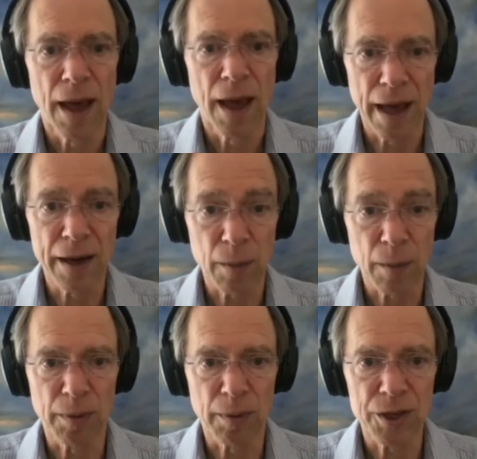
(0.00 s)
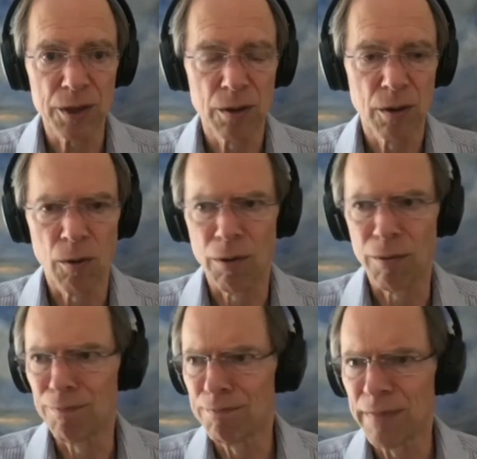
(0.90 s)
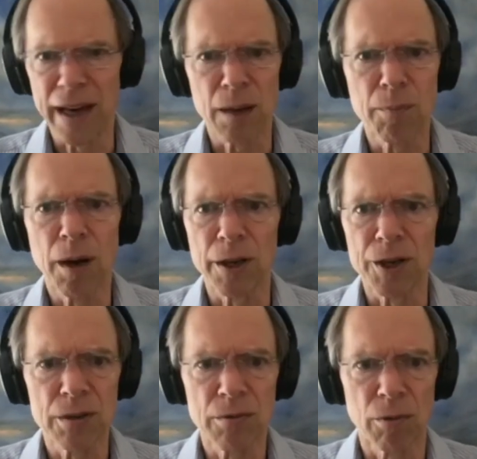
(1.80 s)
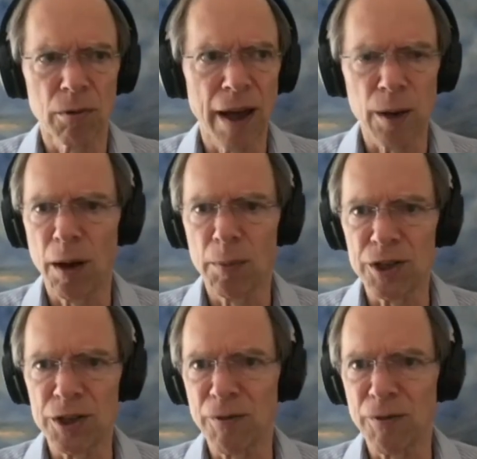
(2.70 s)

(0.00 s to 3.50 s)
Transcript: and how to get published or getting published or how to publish.